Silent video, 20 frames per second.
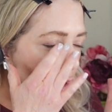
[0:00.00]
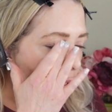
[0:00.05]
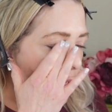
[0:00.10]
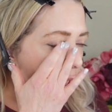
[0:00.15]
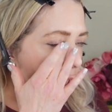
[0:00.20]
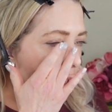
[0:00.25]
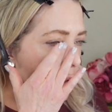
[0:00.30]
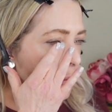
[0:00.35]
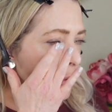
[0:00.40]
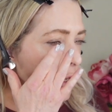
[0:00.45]

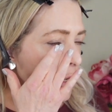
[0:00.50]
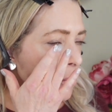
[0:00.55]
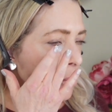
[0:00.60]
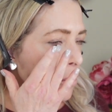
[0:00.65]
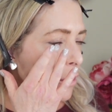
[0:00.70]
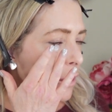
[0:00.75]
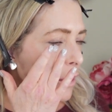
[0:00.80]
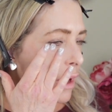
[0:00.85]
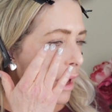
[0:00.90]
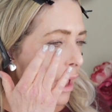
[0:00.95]
I am going to
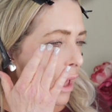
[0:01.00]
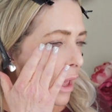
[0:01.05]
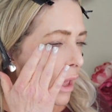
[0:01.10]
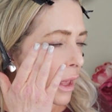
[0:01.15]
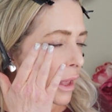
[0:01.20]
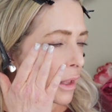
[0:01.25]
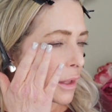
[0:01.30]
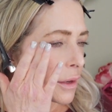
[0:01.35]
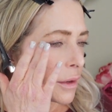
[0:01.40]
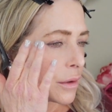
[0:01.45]
put
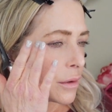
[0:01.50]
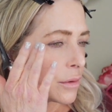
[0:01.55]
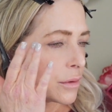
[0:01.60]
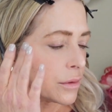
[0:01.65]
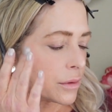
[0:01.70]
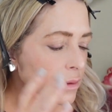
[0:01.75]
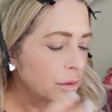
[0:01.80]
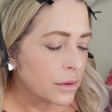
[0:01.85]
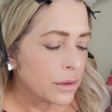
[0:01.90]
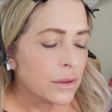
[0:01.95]
on
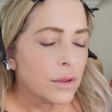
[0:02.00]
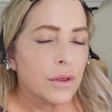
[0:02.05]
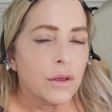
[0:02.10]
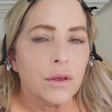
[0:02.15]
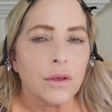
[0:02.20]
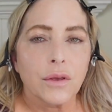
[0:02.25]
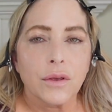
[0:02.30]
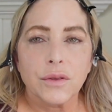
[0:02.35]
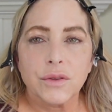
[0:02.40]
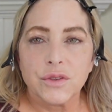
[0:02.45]

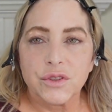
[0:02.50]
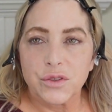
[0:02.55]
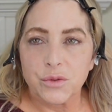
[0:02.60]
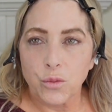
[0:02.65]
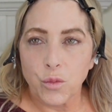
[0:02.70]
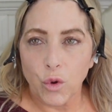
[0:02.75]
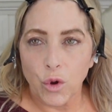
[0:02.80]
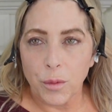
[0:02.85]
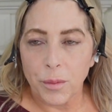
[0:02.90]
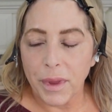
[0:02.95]
some
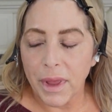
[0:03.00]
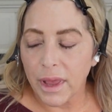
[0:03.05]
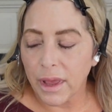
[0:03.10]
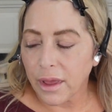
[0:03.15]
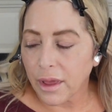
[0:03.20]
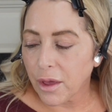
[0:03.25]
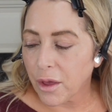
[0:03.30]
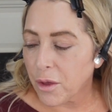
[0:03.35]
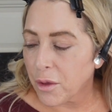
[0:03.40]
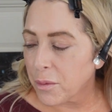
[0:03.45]
more
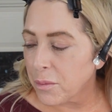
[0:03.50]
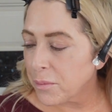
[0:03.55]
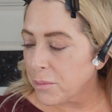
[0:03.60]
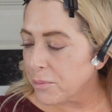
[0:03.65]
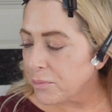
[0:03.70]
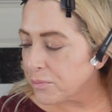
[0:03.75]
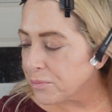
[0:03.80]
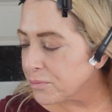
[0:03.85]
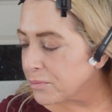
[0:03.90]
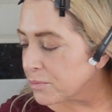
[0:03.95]
makeup.
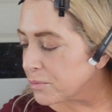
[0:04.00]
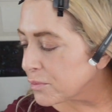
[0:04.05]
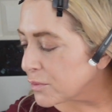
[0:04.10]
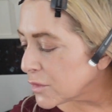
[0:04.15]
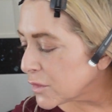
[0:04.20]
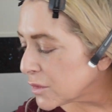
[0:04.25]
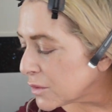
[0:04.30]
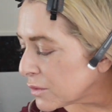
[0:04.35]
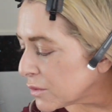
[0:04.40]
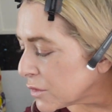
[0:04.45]

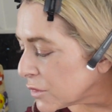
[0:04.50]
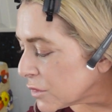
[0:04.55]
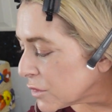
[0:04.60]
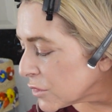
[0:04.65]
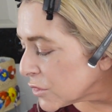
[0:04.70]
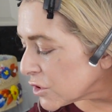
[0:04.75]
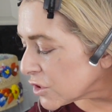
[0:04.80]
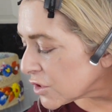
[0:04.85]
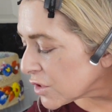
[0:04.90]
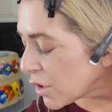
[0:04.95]

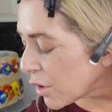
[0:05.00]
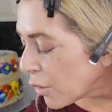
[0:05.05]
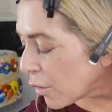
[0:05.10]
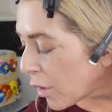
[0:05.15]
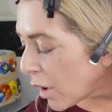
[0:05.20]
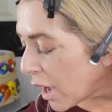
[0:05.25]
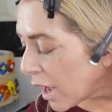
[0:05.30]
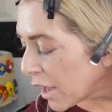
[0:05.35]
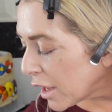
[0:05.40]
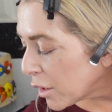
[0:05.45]

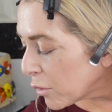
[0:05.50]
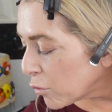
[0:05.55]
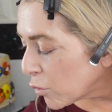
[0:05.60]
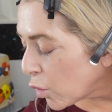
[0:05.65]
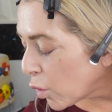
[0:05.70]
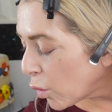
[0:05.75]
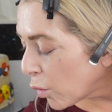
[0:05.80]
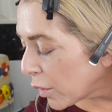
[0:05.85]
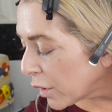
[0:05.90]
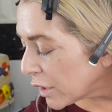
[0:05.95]
So I am
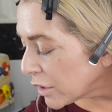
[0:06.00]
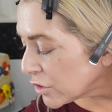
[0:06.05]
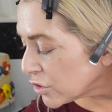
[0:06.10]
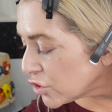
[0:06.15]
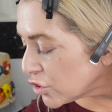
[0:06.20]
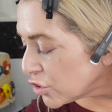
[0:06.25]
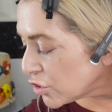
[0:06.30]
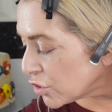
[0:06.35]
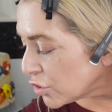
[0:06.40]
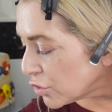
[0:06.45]
going
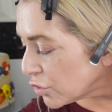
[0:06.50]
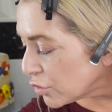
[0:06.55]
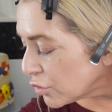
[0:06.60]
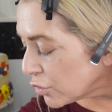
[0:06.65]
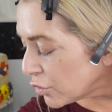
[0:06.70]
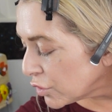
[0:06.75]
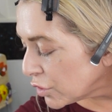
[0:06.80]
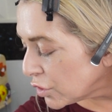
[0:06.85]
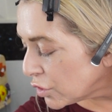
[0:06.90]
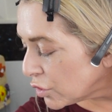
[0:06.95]

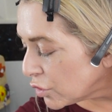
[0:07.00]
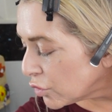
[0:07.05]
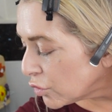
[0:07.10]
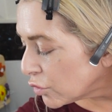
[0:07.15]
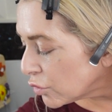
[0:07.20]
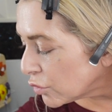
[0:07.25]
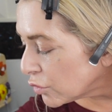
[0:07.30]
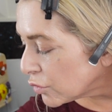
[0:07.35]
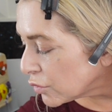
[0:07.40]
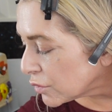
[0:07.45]
to
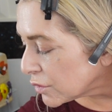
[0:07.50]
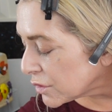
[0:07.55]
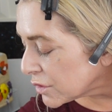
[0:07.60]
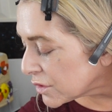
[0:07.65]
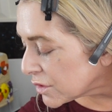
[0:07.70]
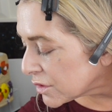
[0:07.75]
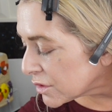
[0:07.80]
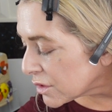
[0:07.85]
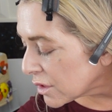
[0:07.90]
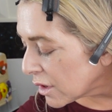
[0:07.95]

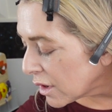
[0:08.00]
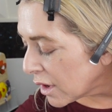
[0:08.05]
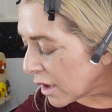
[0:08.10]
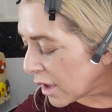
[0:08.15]
use,